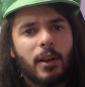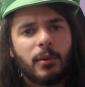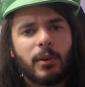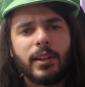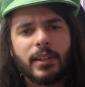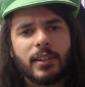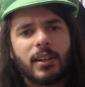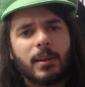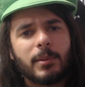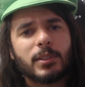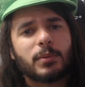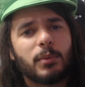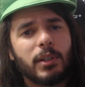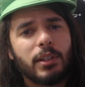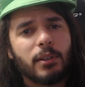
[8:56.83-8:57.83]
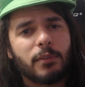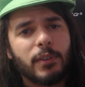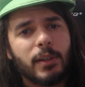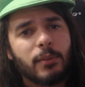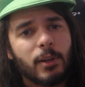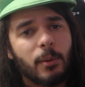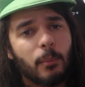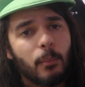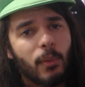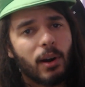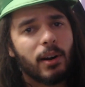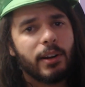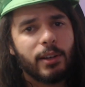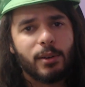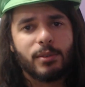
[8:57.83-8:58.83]
Write in the comments what your favorite
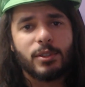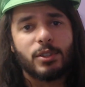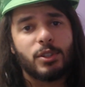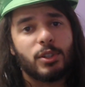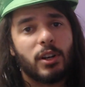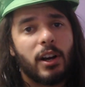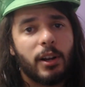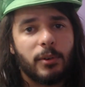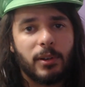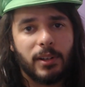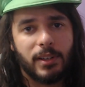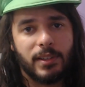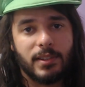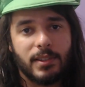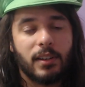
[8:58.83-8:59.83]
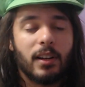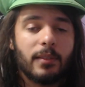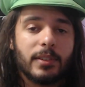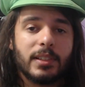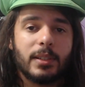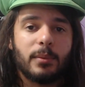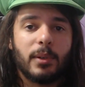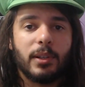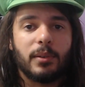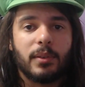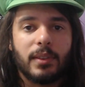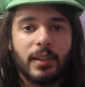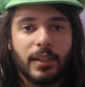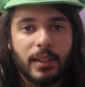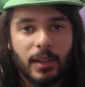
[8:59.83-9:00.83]
Mario genre is, and obviously what you
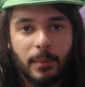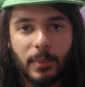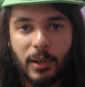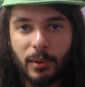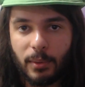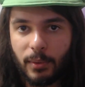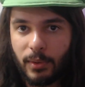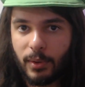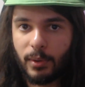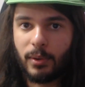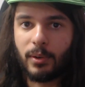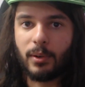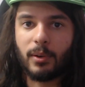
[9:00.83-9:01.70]
think about the whole